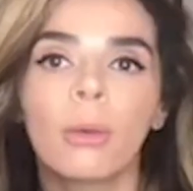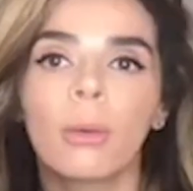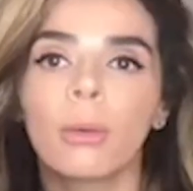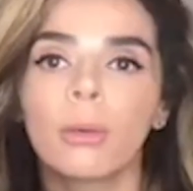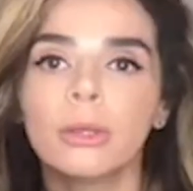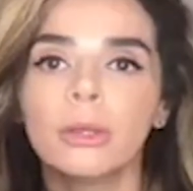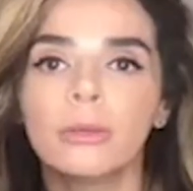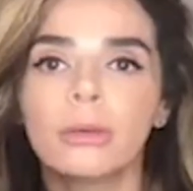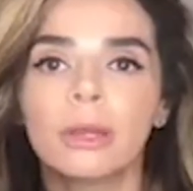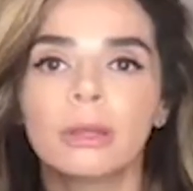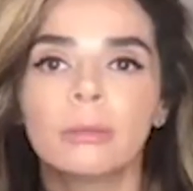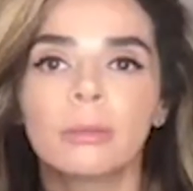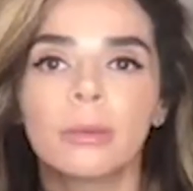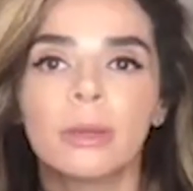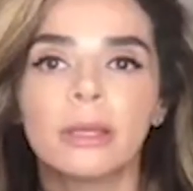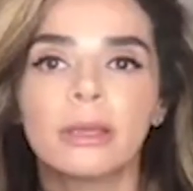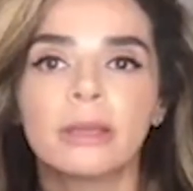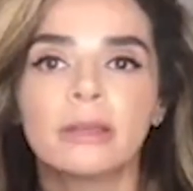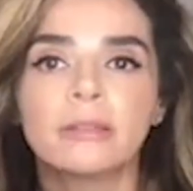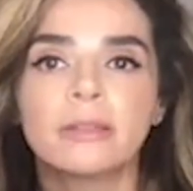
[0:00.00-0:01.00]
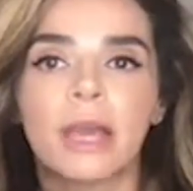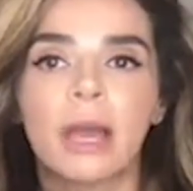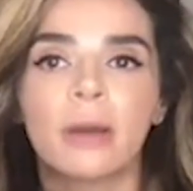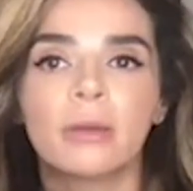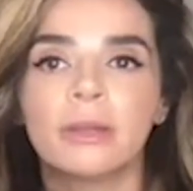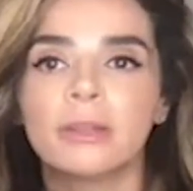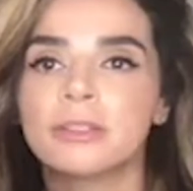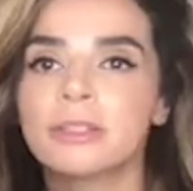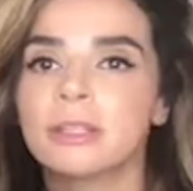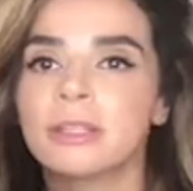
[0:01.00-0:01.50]
or you can break it
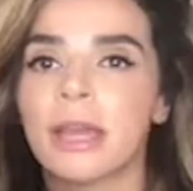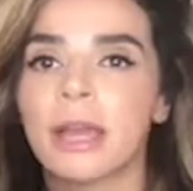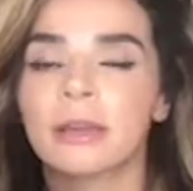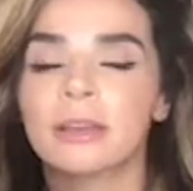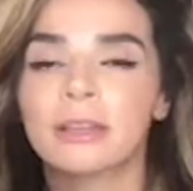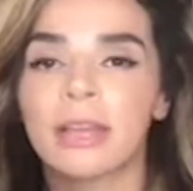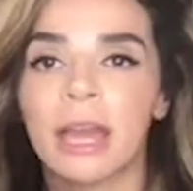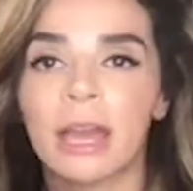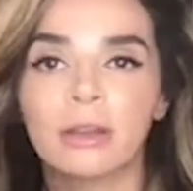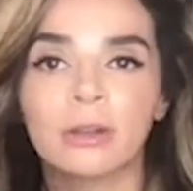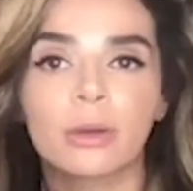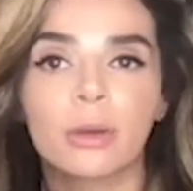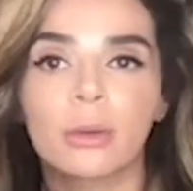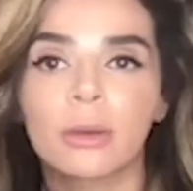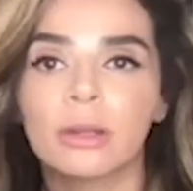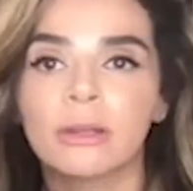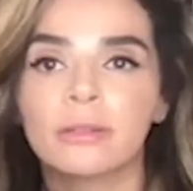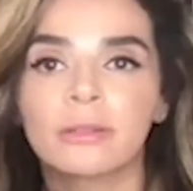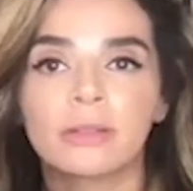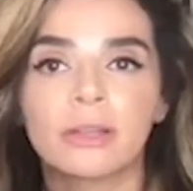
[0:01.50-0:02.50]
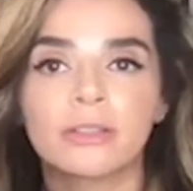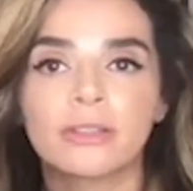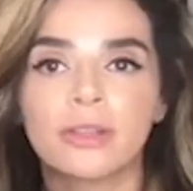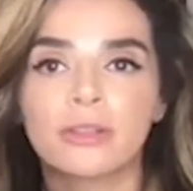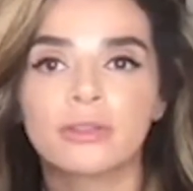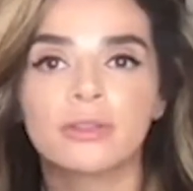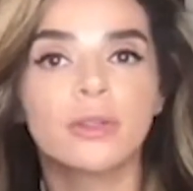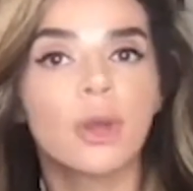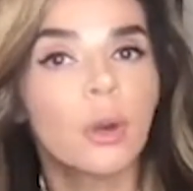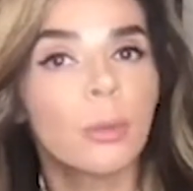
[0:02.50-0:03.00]
down into categories such
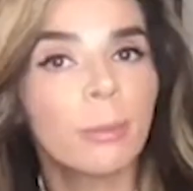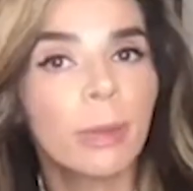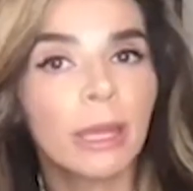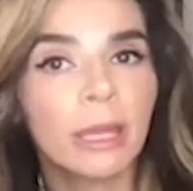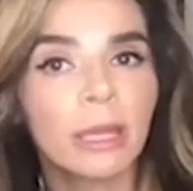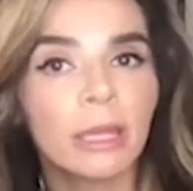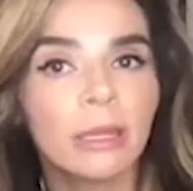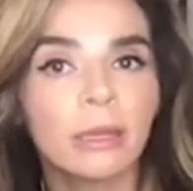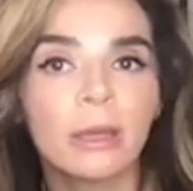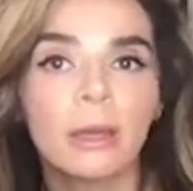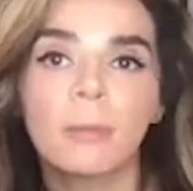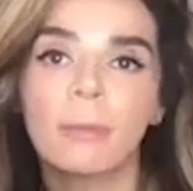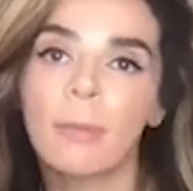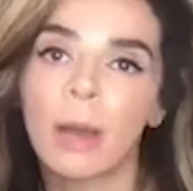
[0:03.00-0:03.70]
as no pain,